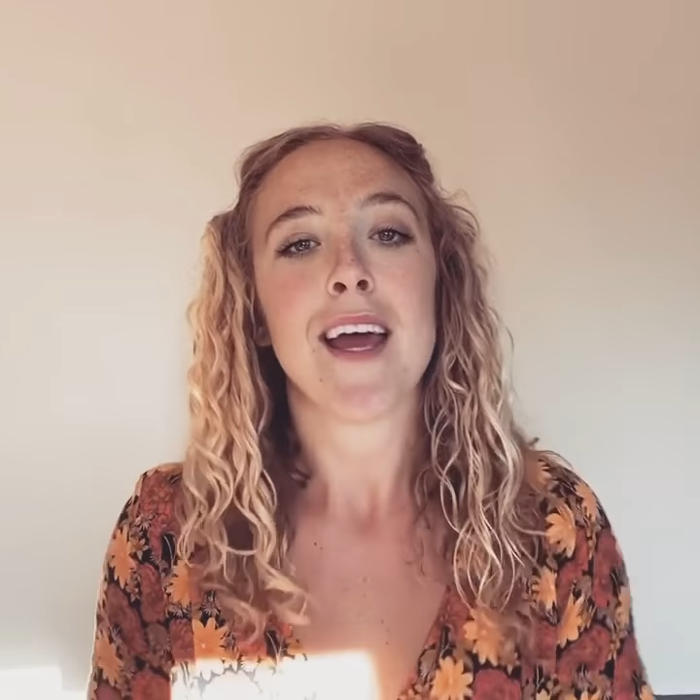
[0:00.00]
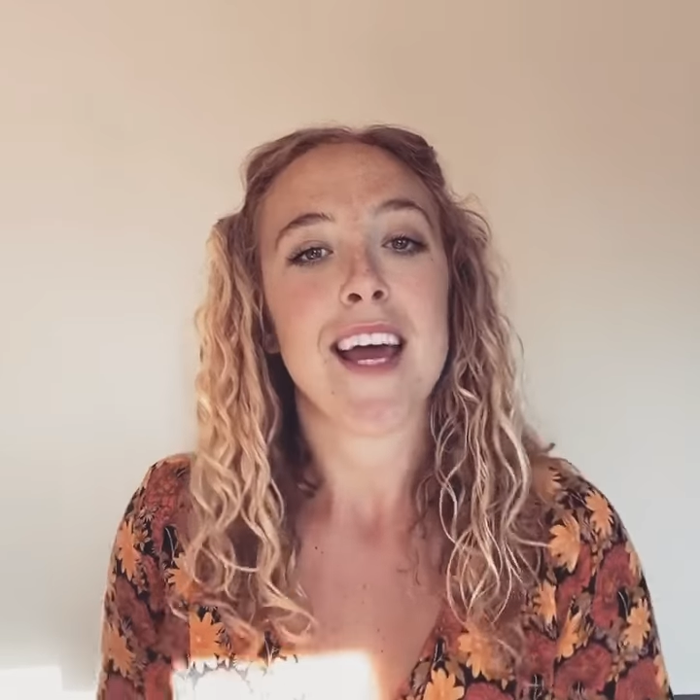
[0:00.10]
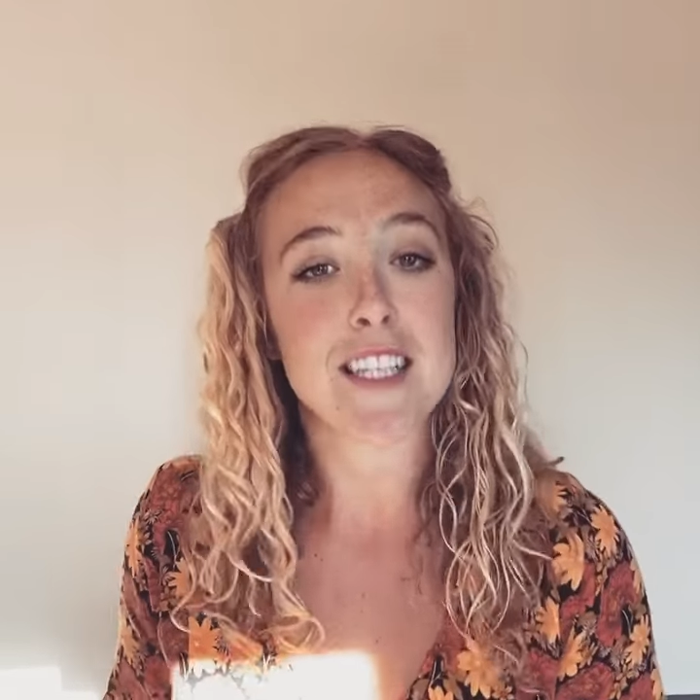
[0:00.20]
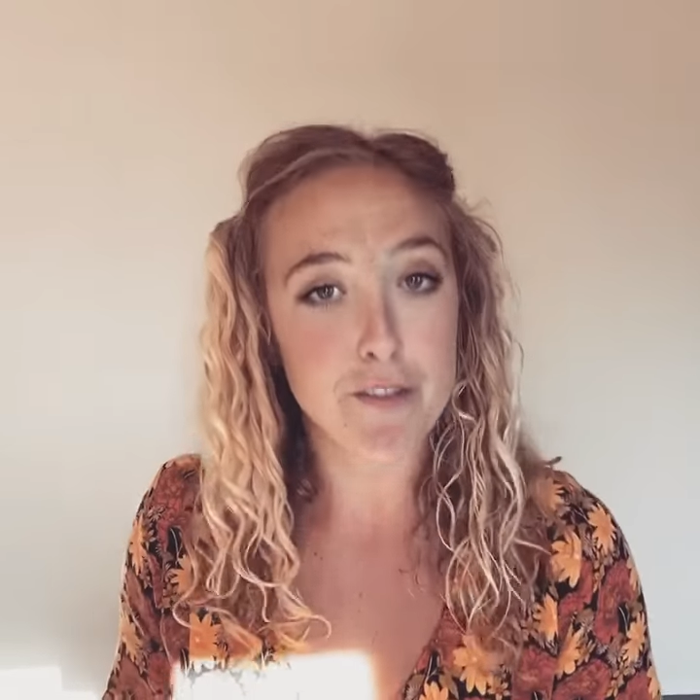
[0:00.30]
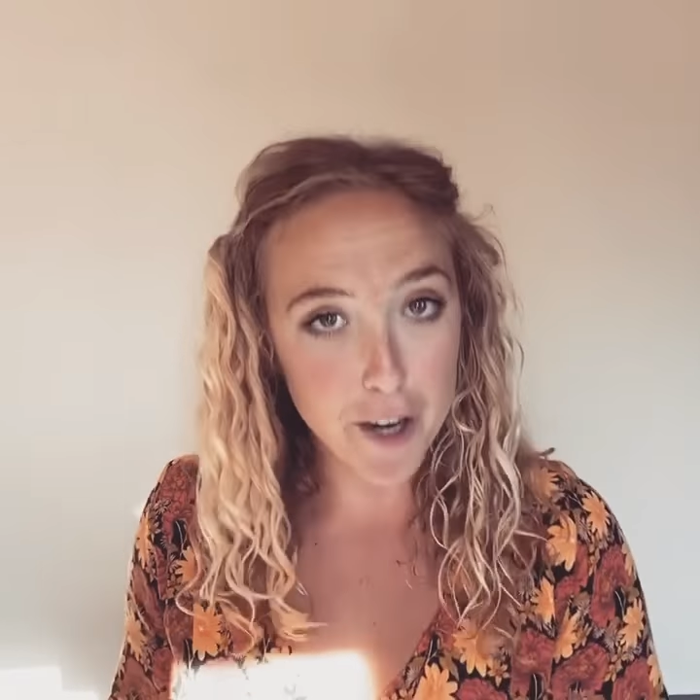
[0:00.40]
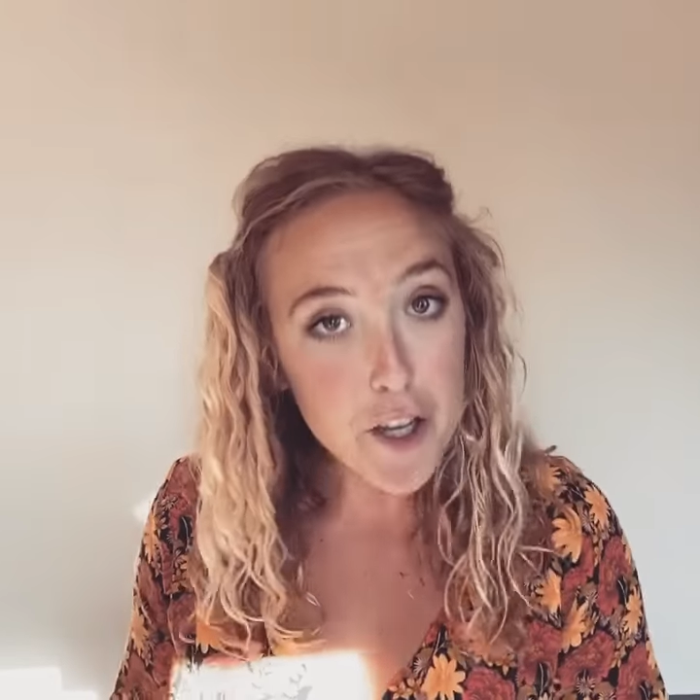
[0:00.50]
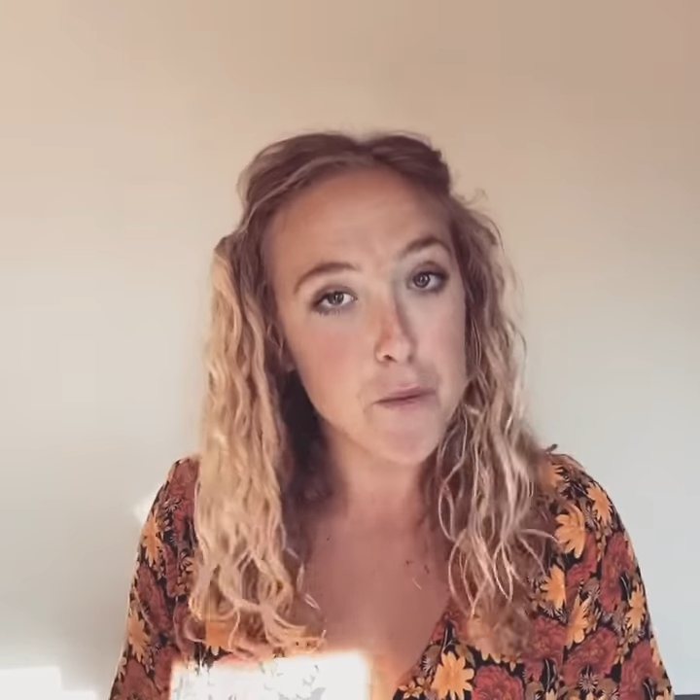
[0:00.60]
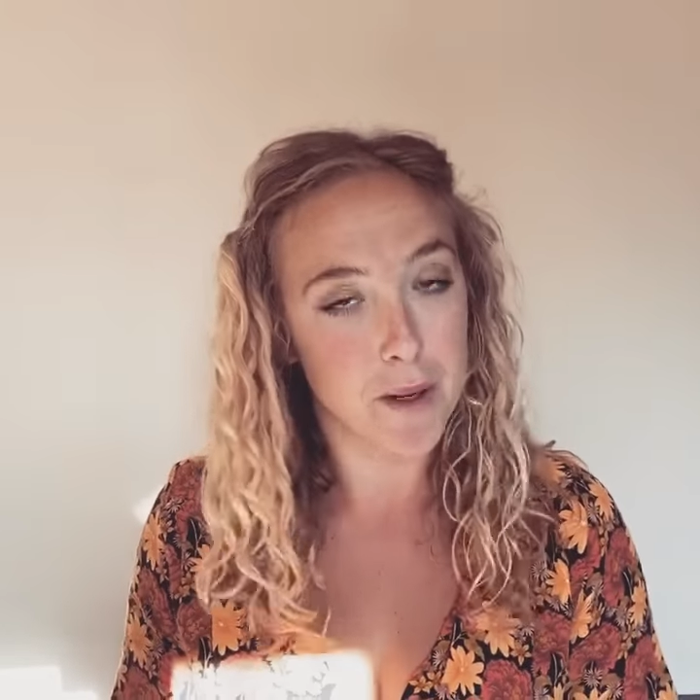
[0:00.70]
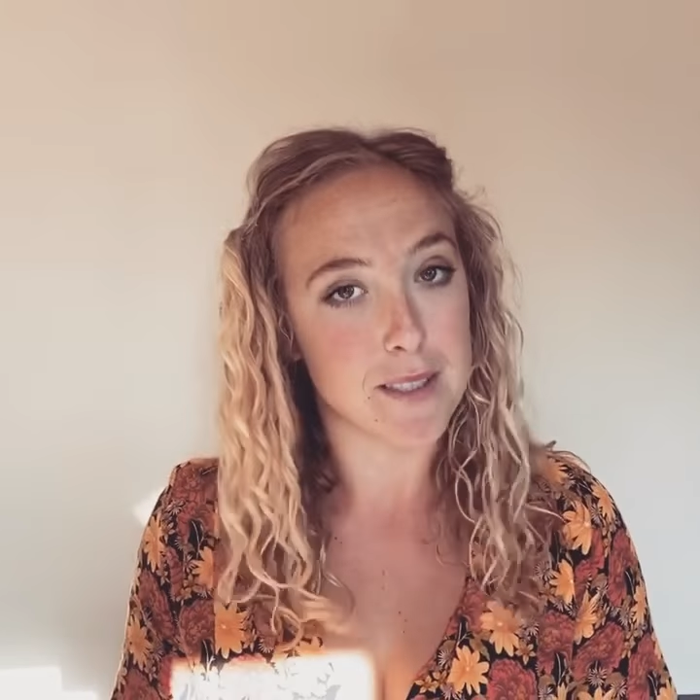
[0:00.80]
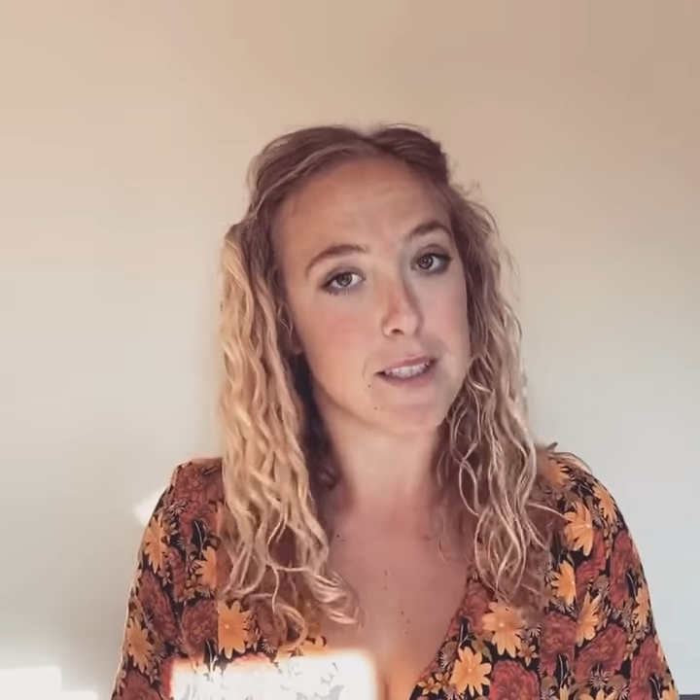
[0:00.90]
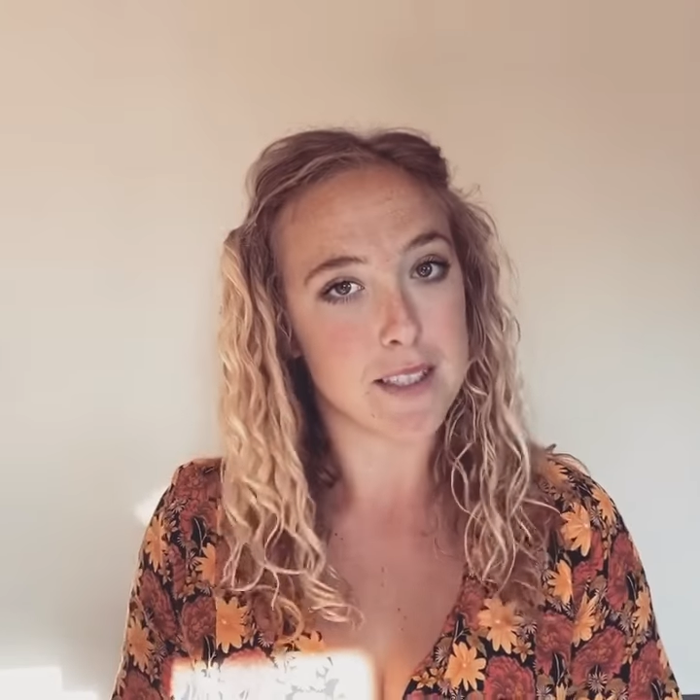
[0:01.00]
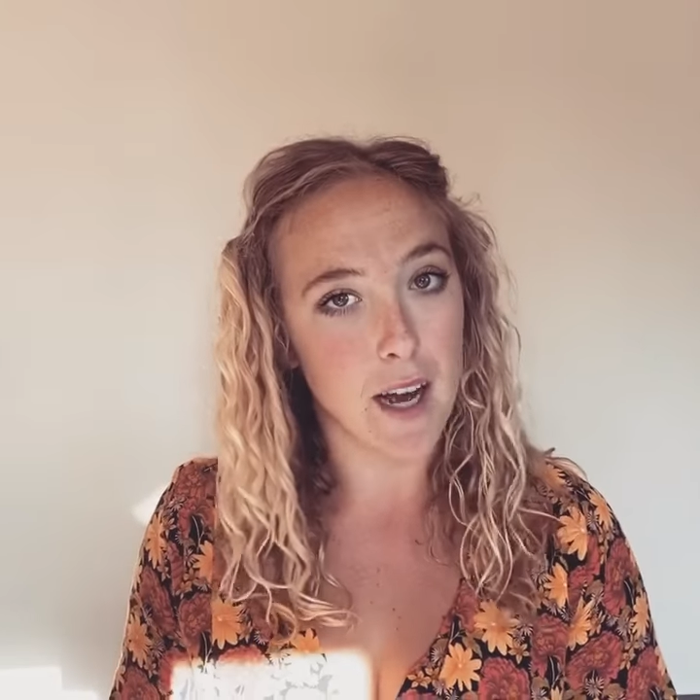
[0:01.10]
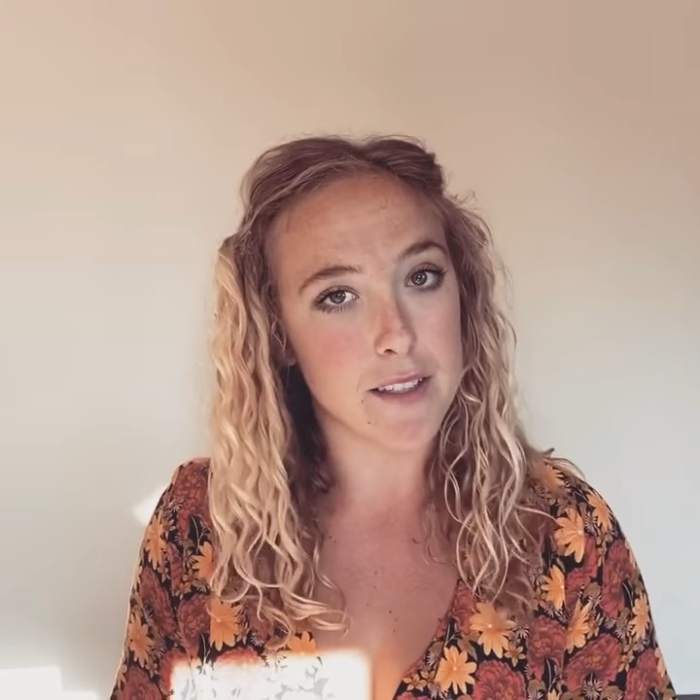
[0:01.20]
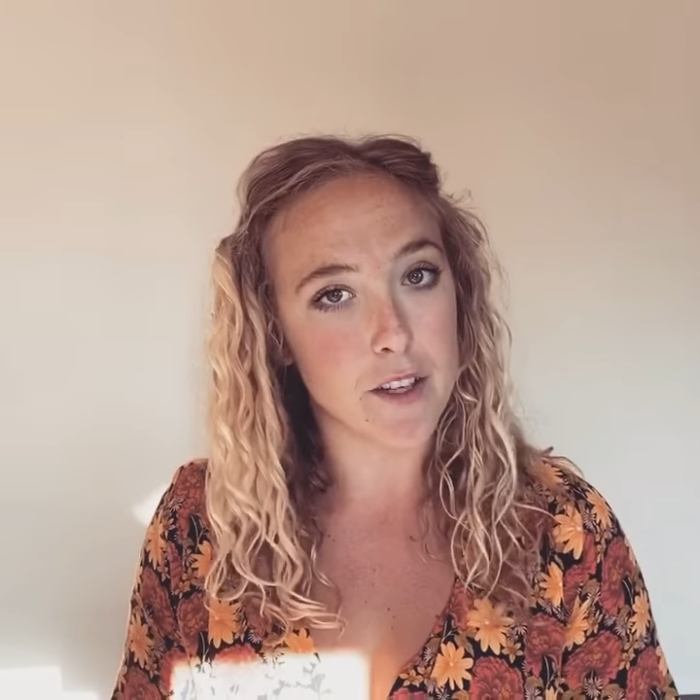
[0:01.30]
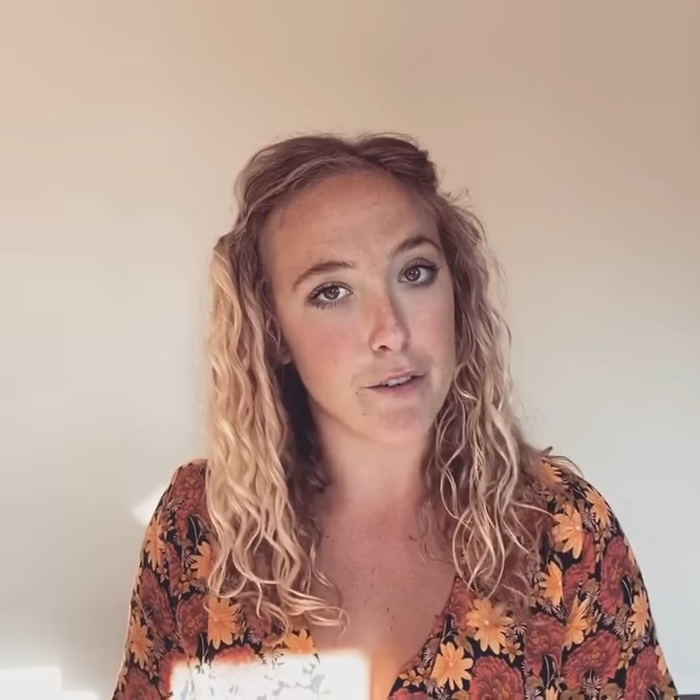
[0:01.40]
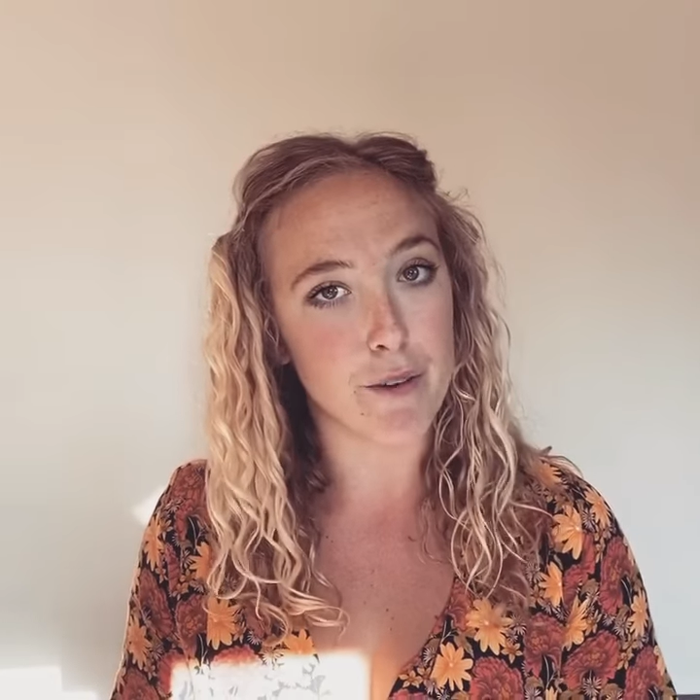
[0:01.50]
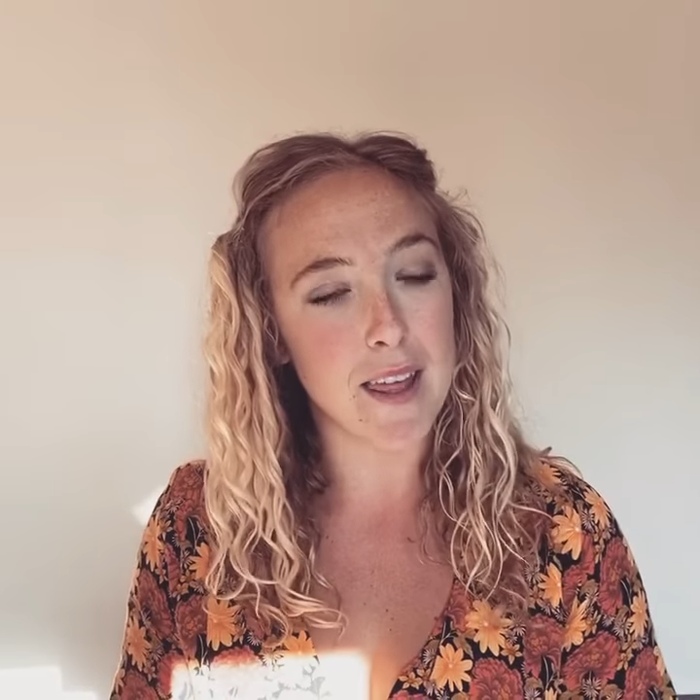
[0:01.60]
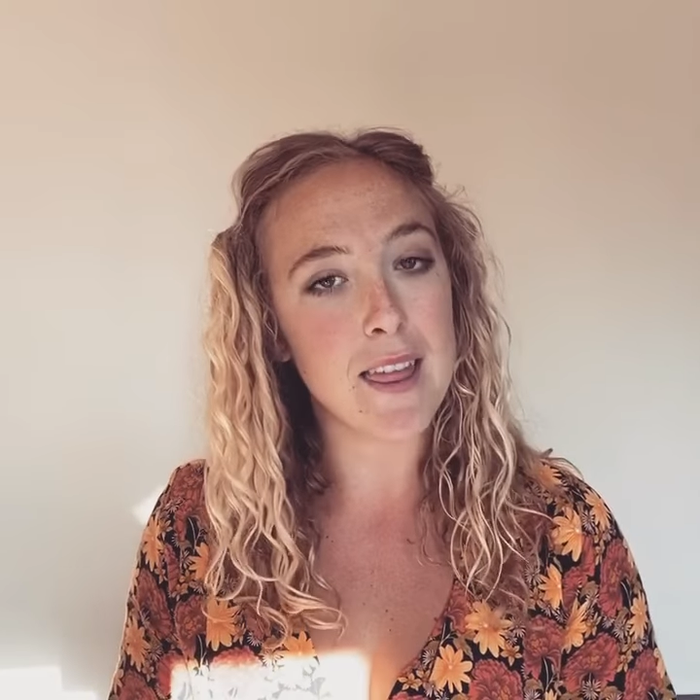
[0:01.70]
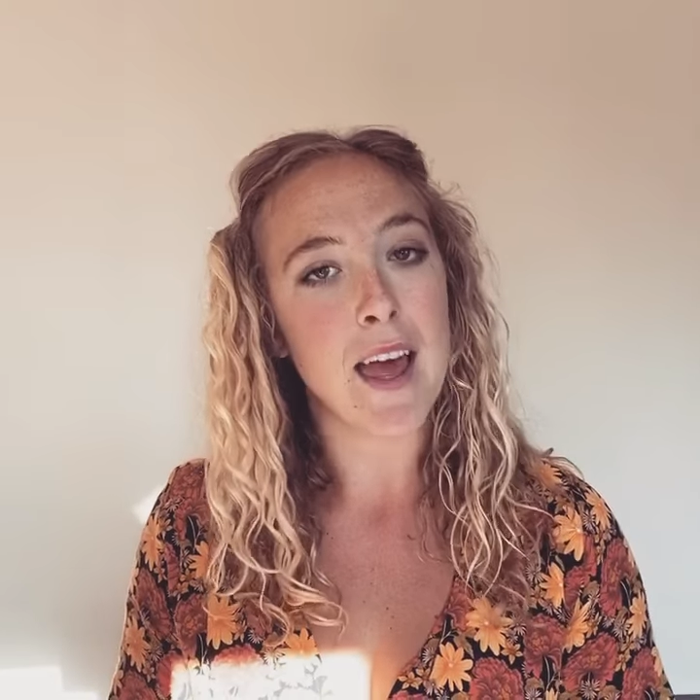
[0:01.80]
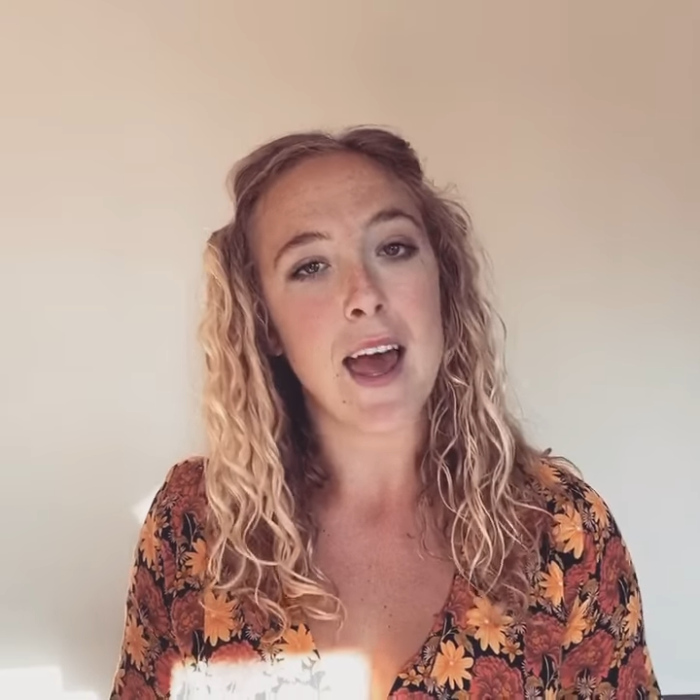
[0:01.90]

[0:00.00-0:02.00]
It's a very good one to start us off with